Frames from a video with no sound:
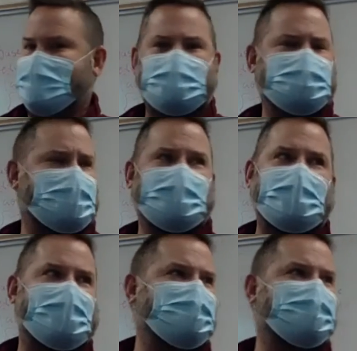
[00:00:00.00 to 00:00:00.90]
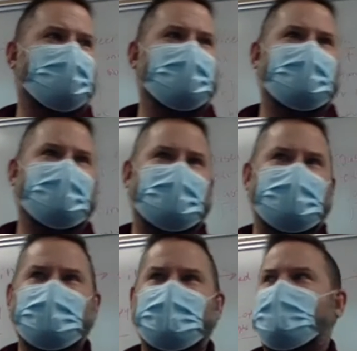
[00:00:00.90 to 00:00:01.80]
I'm not going to have you turn it in,
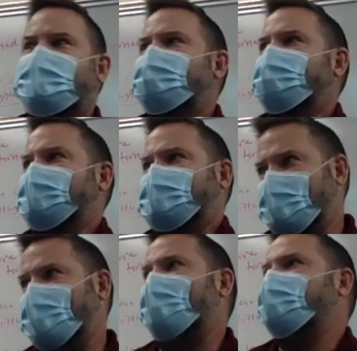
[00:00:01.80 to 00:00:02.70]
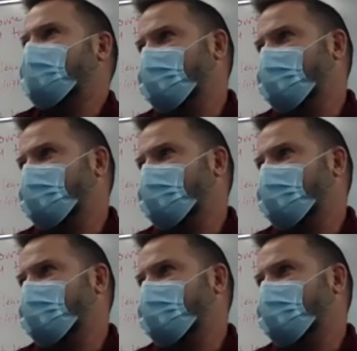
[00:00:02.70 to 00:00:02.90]
but see how you